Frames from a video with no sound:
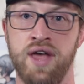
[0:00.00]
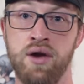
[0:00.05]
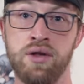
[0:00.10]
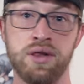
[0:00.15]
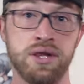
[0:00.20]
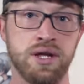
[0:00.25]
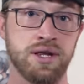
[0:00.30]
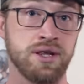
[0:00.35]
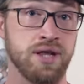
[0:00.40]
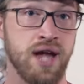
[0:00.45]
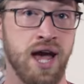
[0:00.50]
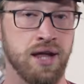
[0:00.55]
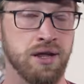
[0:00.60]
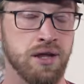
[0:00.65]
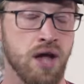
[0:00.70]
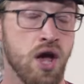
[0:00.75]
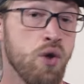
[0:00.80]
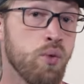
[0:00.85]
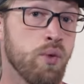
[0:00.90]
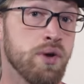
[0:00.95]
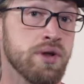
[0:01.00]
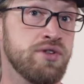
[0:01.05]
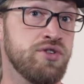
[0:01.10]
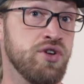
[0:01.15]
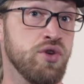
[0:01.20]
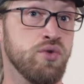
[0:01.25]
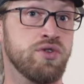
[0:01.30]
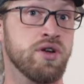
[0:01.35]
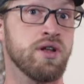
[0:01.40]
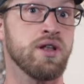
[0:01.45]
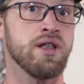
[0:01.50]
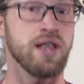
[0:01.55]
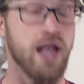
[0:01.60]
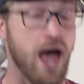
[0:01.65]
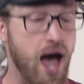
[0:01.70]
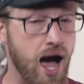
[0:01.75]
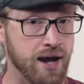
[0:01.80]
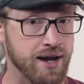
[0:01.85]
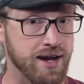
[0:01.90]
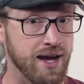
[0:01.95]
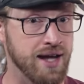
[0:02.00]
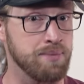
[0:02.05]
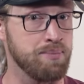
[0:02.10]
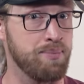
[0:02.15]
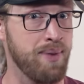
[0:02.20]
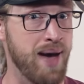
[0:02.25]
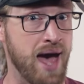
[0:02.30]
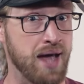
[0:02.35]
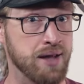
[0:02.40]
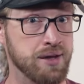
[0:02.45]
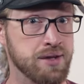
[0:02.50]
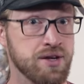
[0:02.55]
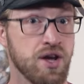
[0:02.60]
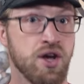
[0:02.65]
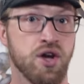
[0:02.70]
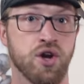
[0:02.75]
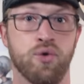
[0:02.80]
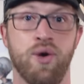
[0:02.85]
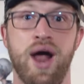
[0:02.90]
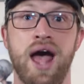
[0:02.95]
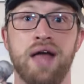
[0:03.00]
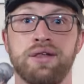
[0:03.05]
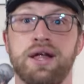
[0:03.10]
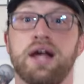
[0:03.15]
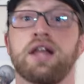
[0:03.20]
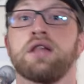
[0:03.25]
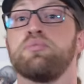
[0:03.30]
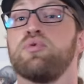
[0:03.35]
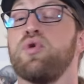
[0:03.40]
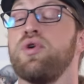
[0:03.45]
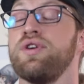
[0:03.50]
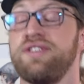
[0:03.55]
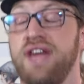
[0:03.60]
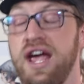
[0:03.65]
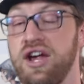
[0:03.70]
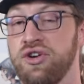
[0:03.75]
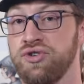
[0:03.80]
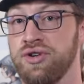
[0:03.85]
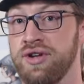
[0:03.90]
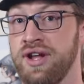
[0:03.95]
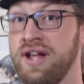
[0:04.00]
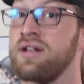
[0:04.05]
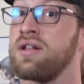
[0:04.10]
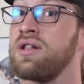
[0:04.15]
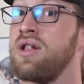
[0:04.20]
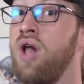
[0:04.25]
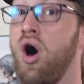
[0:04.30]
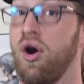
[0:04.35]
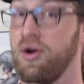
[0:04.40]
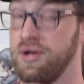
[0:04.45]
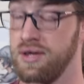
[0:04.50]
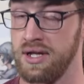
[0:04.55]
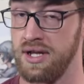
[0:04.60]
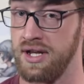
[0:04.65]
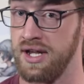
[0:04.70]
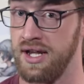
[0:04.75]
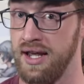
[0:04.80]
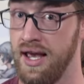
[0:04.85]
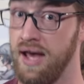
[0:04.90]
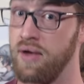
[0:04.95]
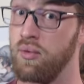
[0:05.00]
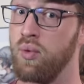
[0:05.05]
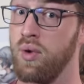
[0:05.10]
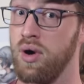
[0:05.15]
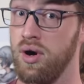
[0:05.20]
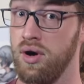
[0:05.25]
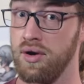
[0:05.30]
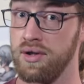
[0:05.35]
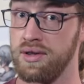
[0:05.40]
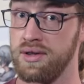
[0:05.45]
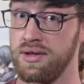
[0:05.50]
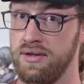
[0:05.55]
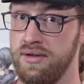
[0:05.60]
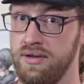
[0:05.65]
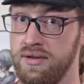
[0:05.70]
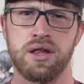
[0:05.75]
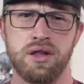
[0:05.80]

their success was due to luck at best, crass exploitation and larceny at worst.